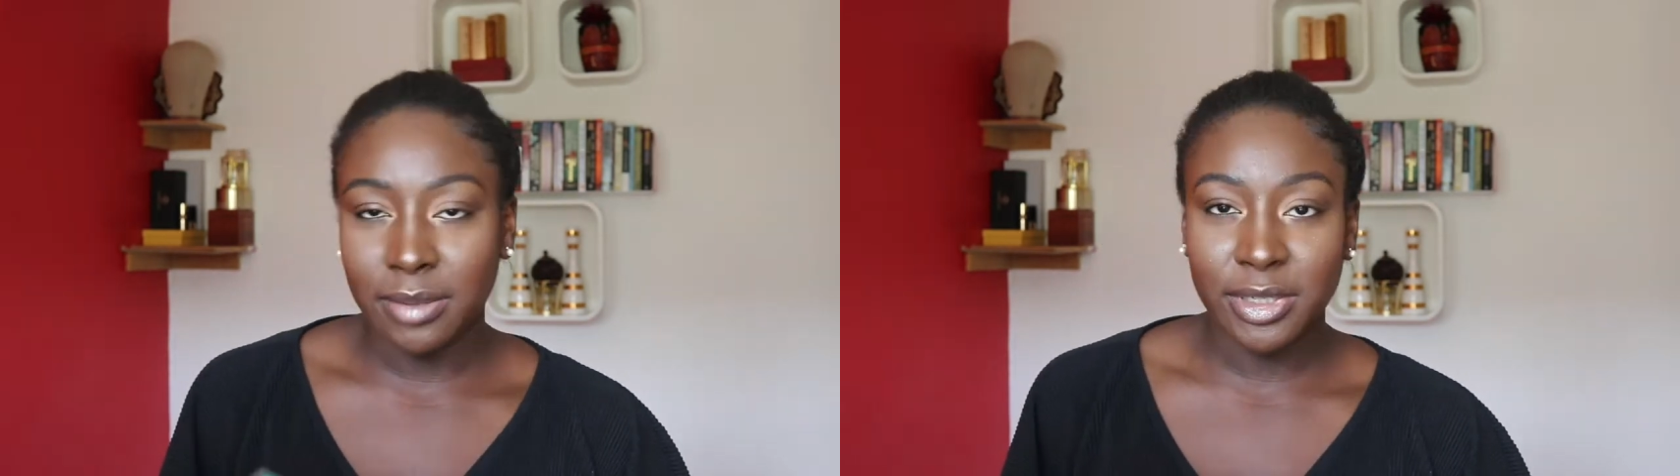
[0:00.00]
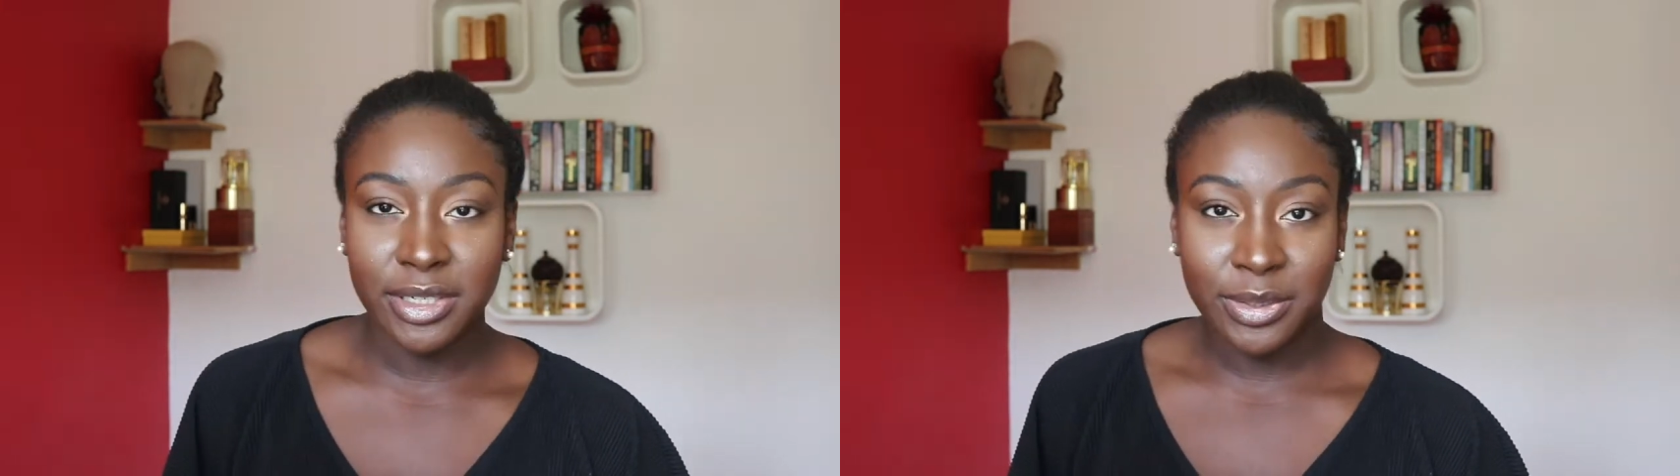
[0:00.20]

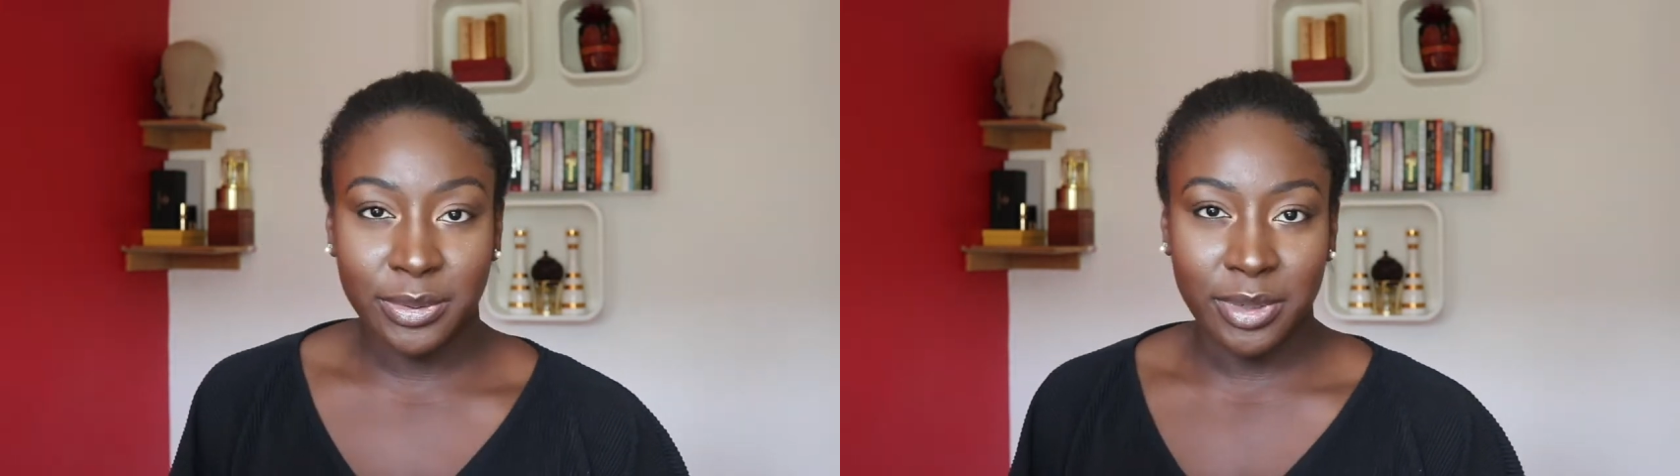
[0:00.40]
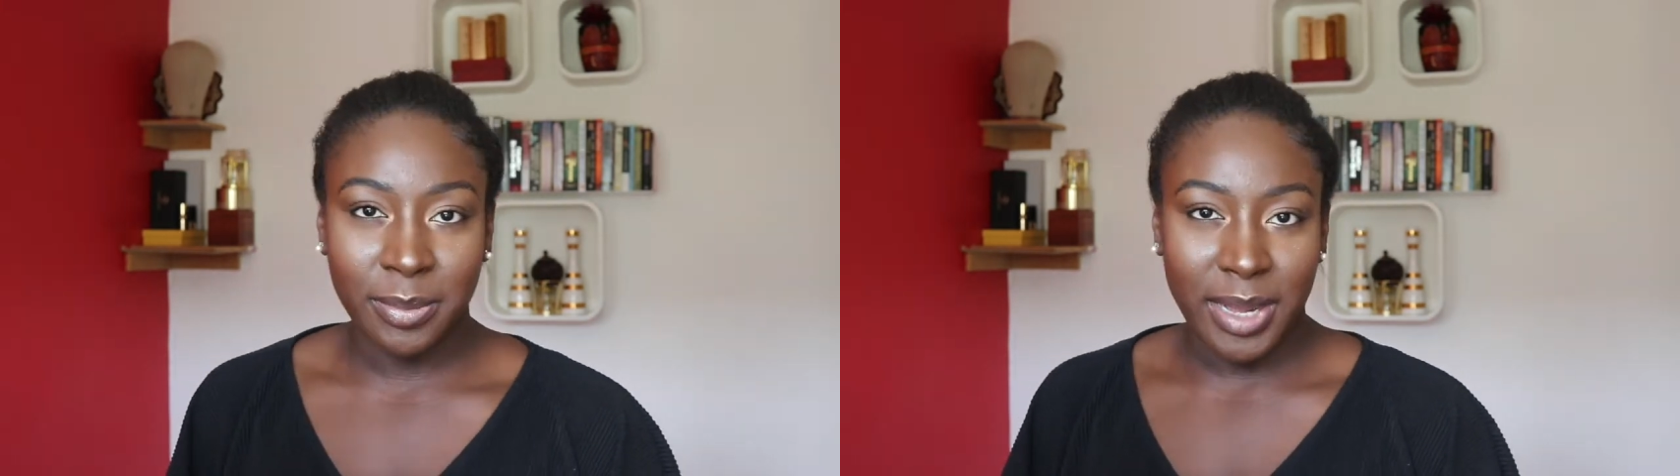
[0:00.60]
I'm gonna
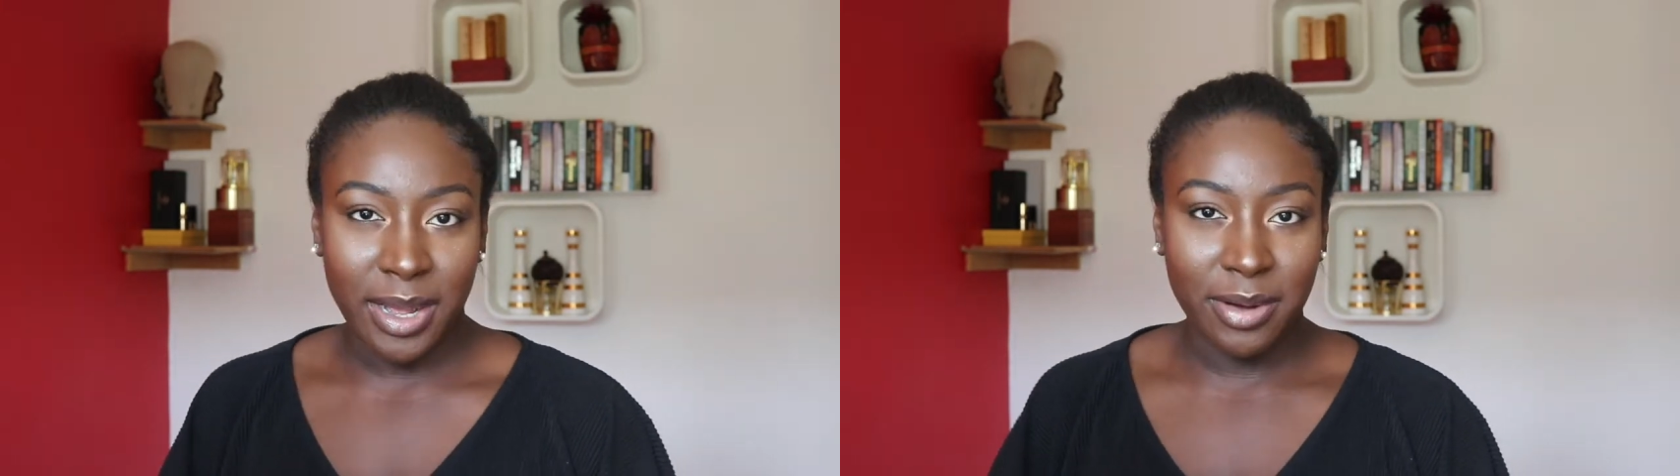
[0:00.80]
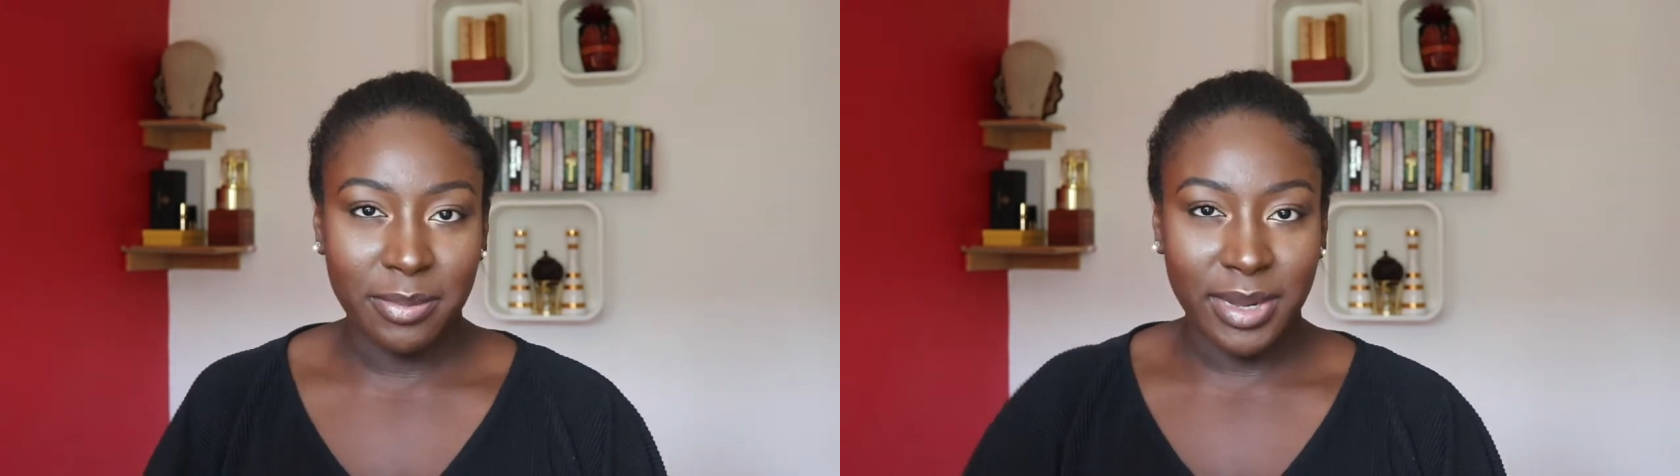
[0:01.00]
talk
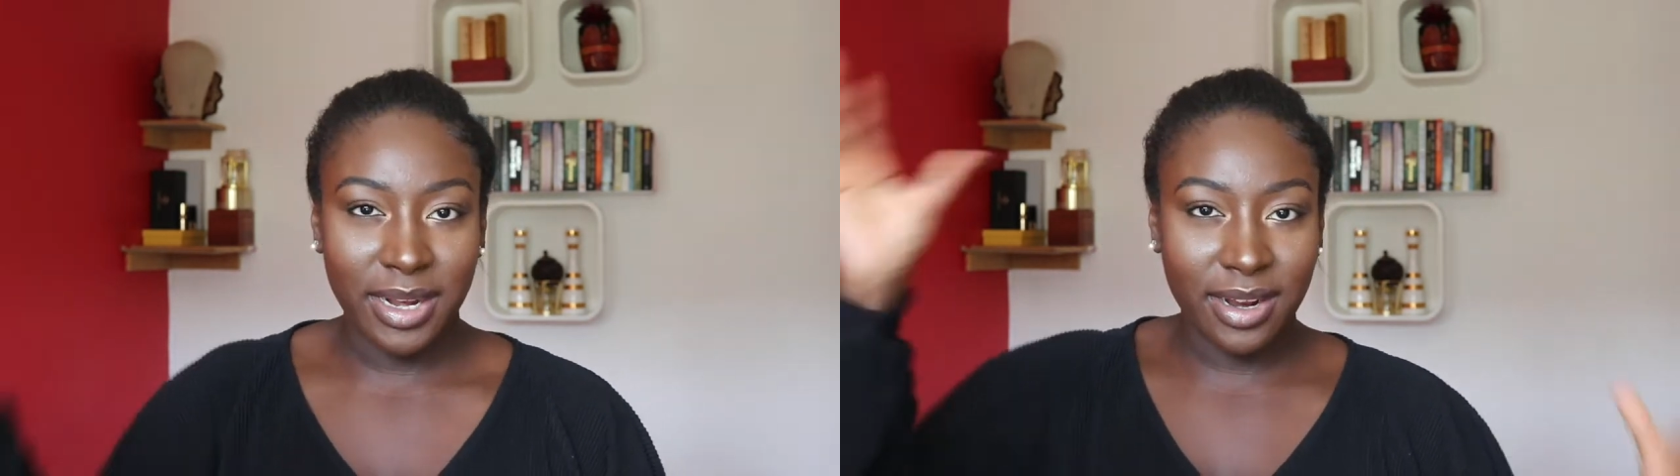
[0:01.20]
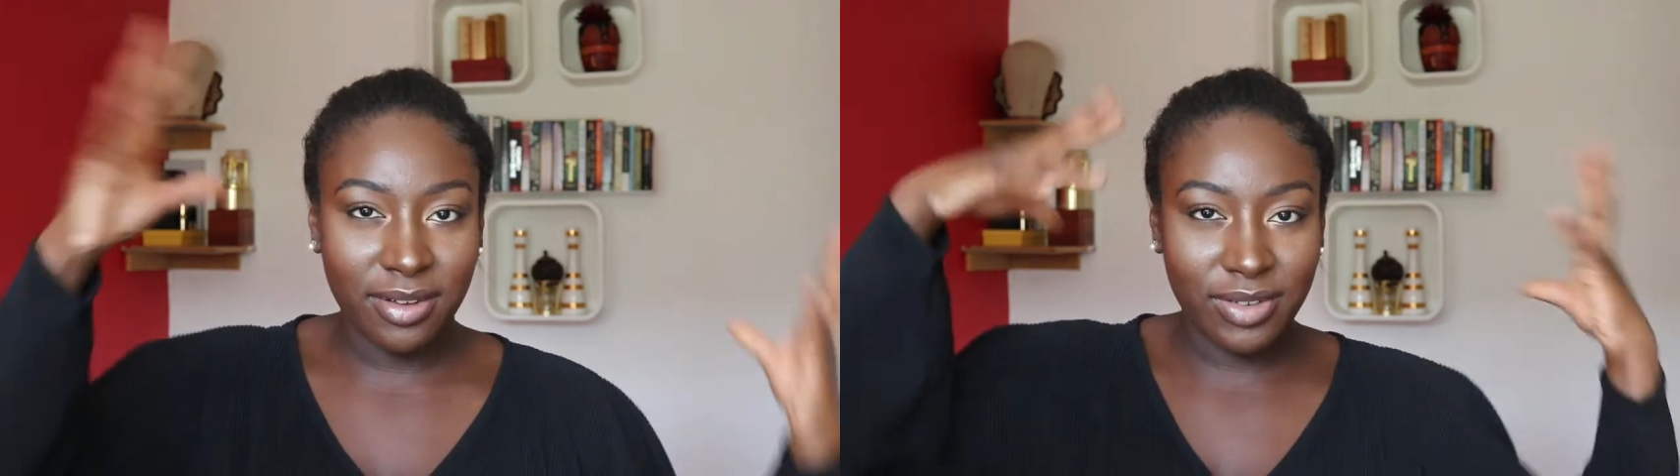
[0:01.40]
about
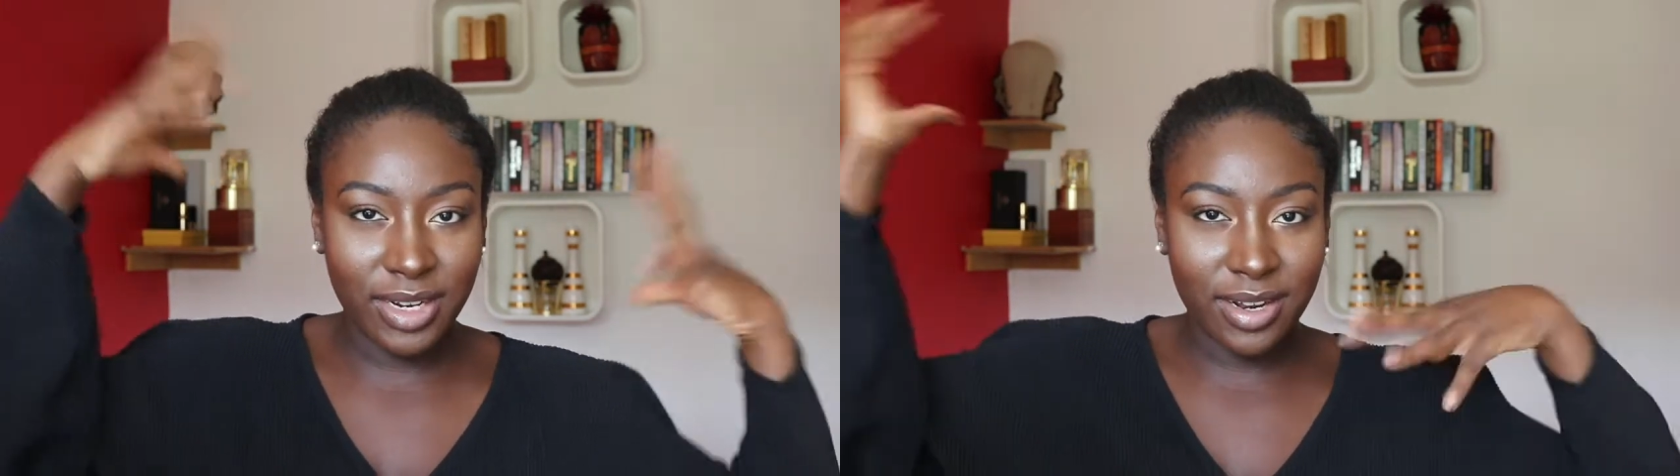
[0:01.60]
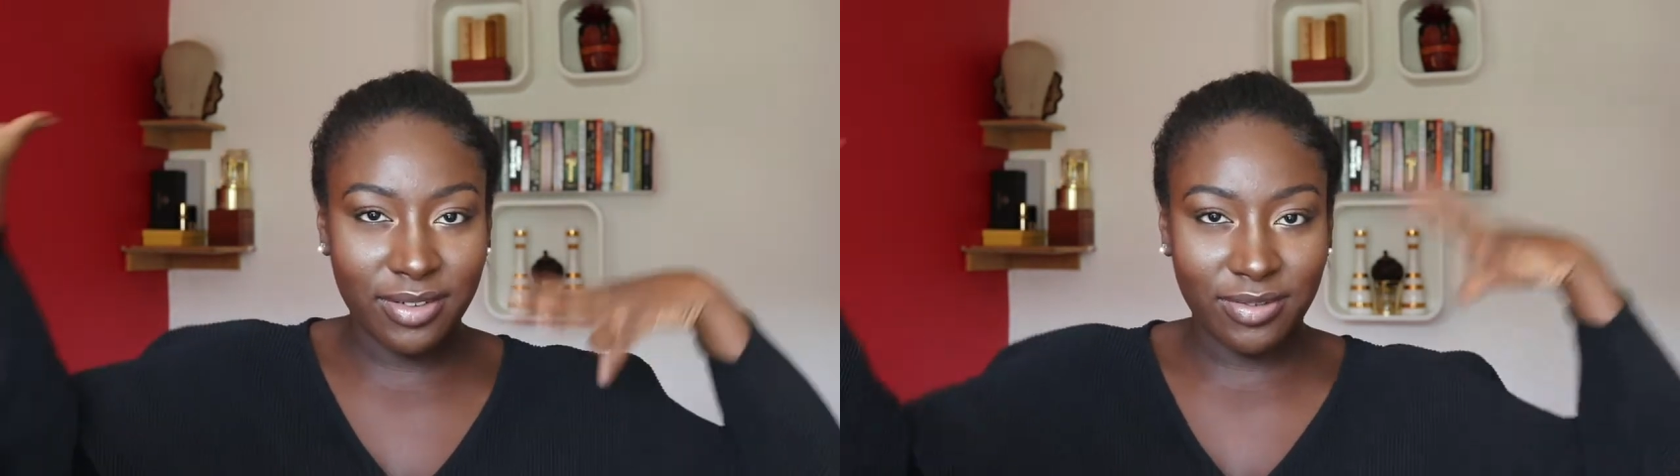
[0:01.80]
my lovely